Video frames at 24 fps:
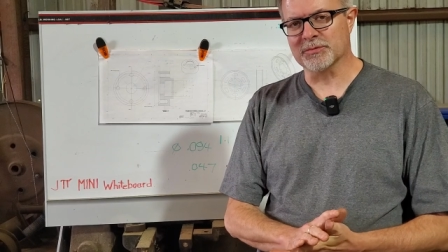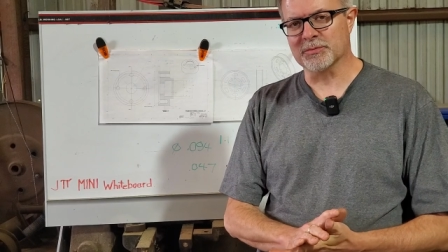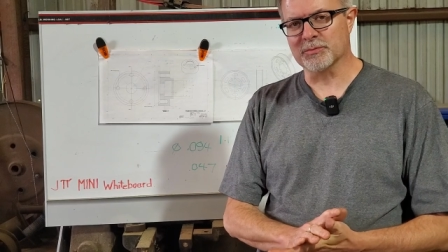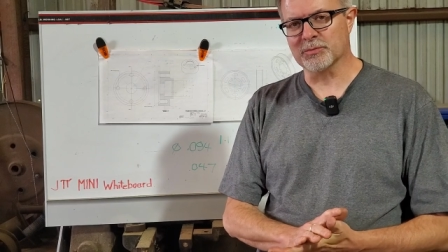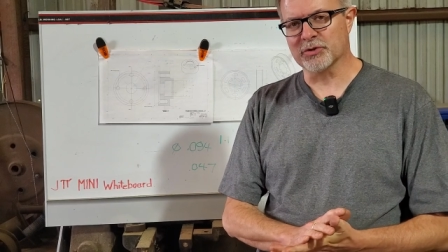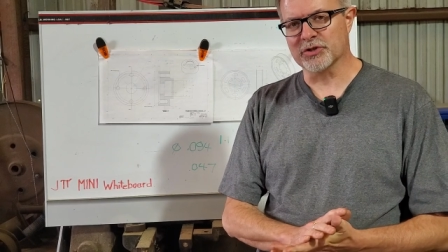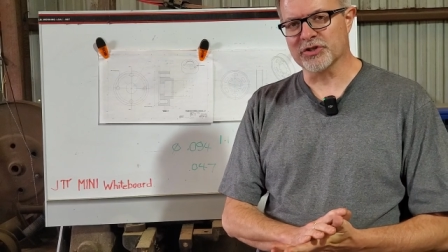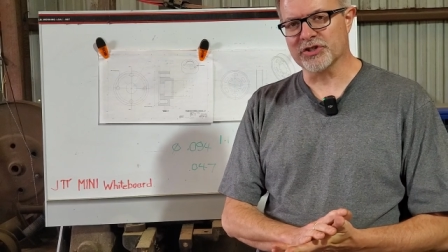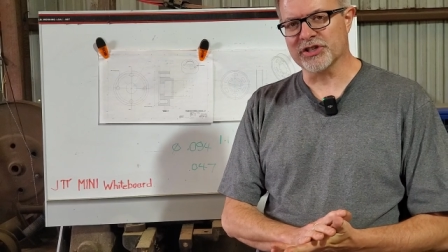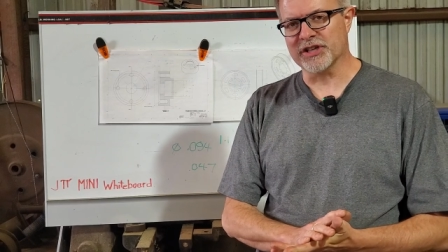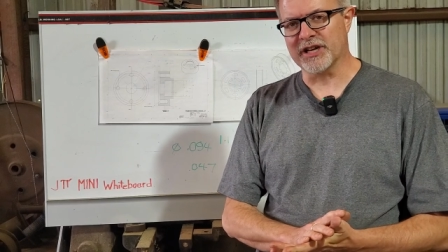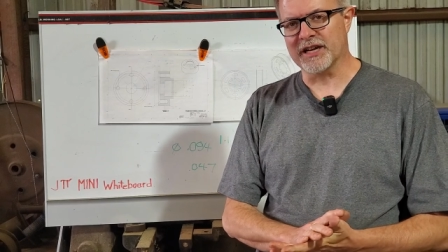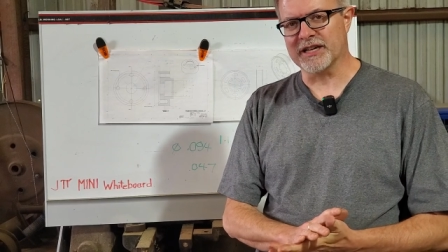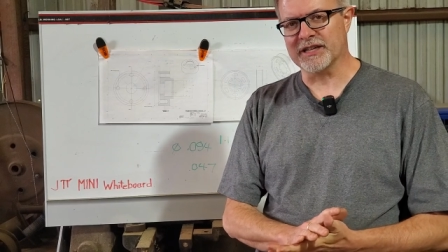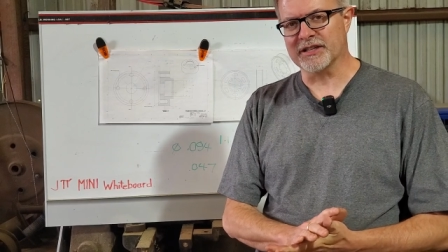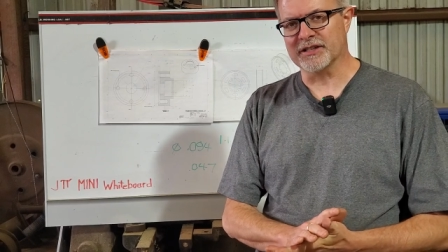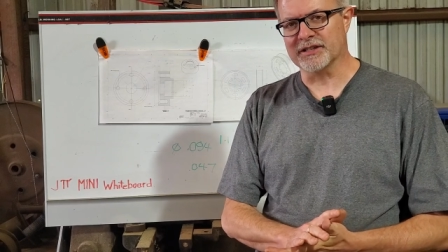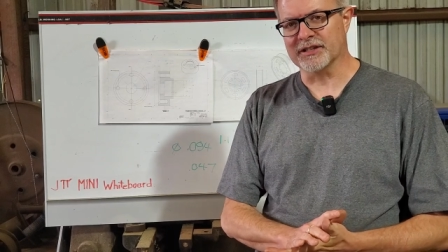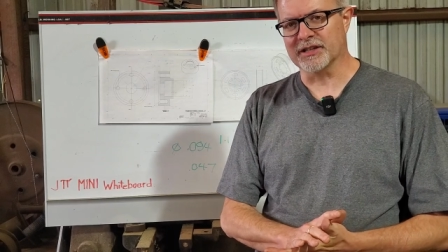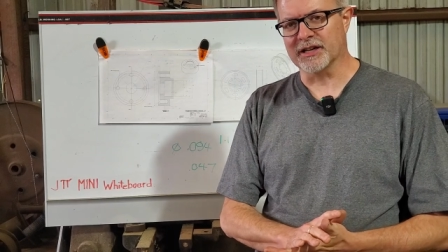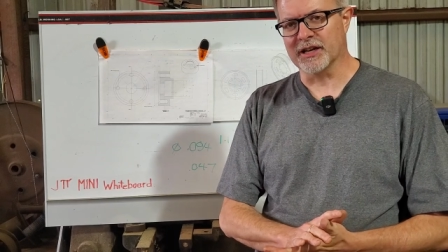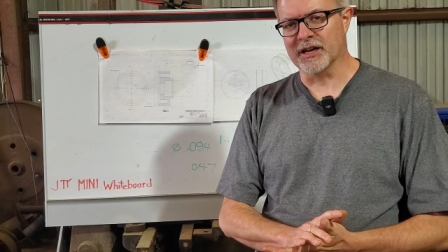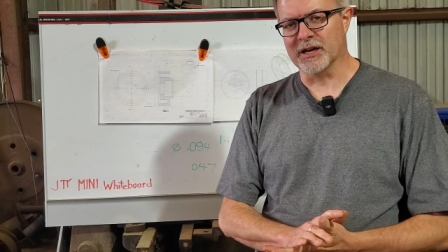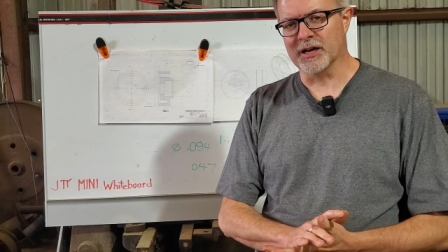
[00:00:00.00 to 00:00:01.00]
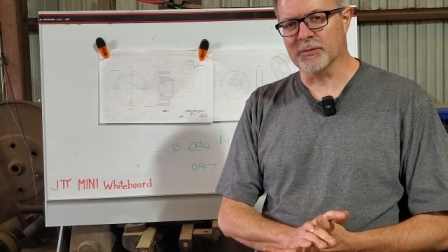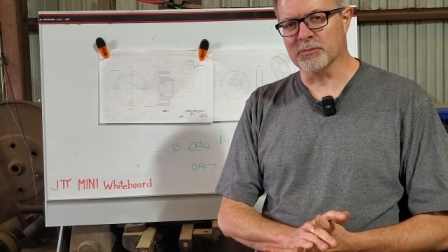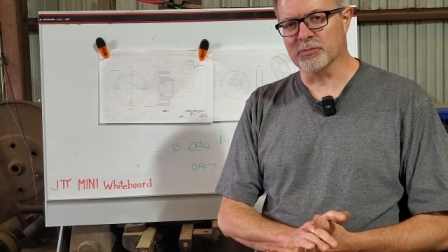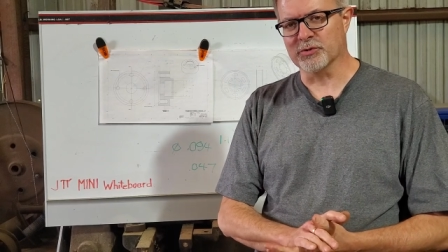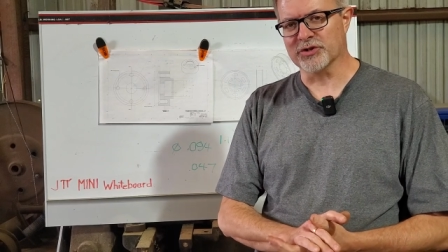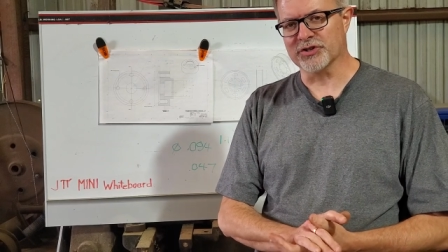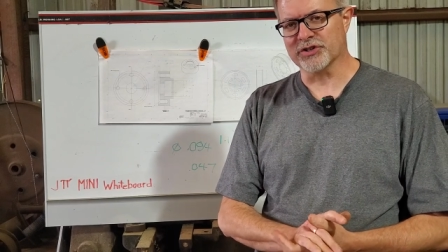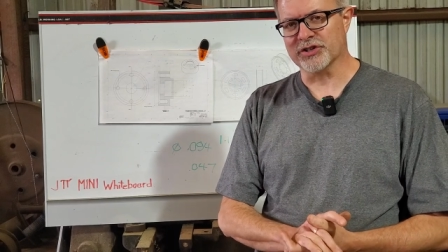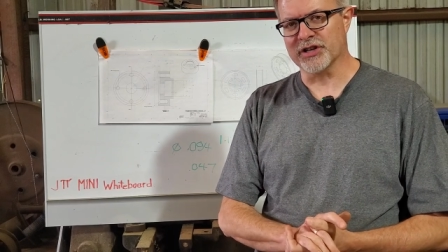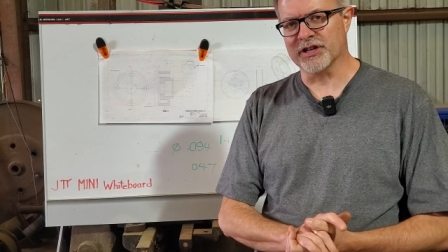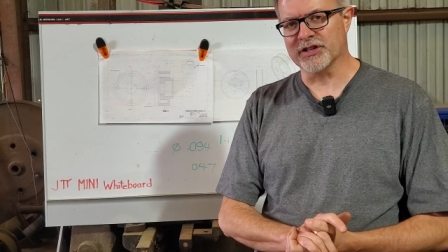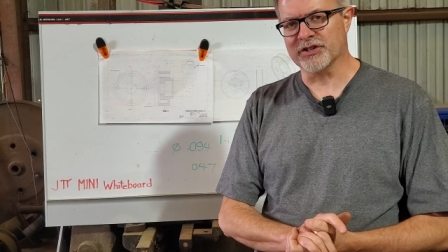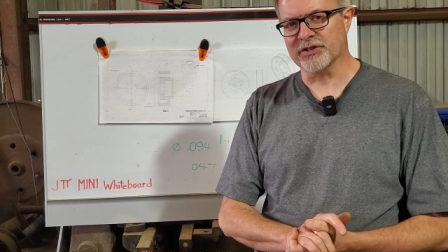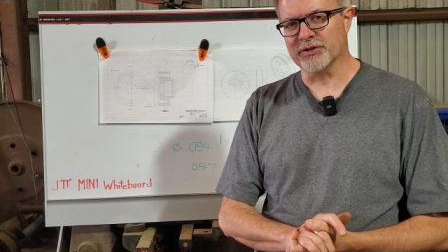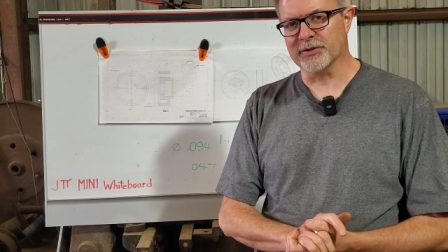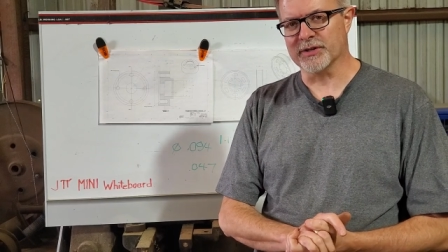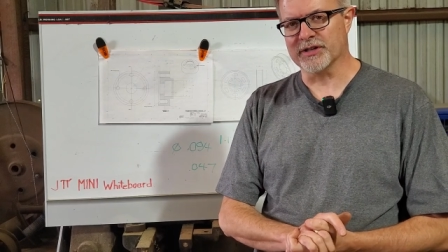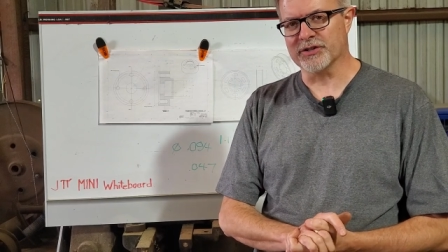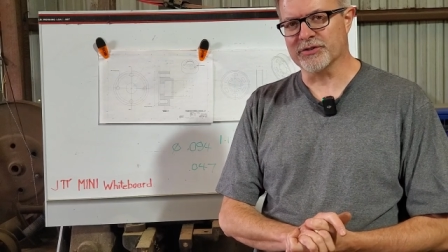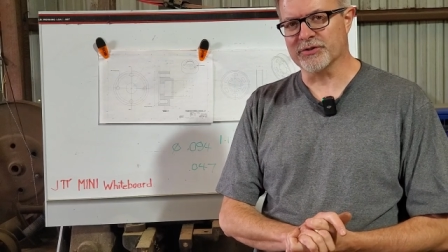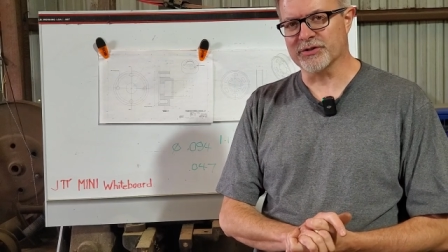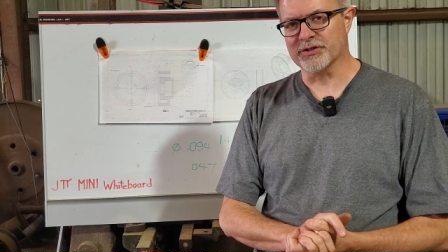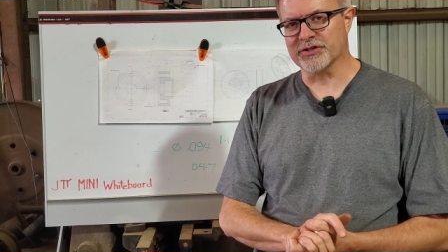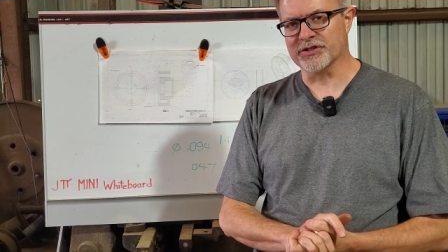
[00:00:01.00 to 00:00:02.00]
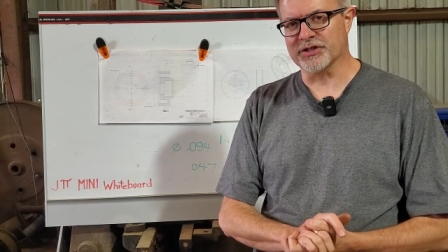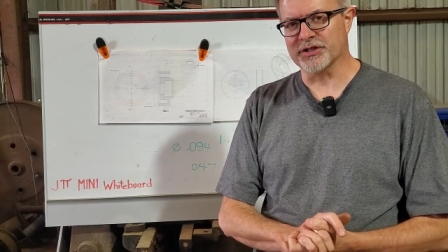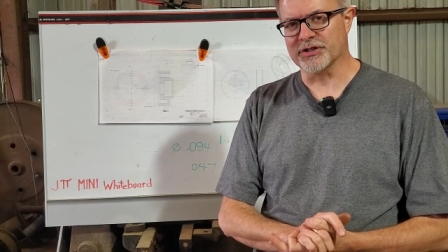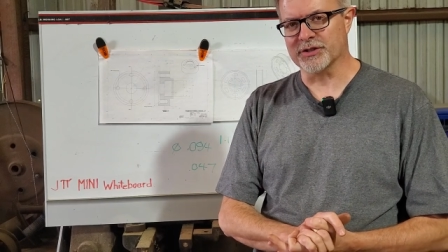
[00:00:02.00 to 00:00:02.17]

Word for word: Appreciate uh, appreciate your interest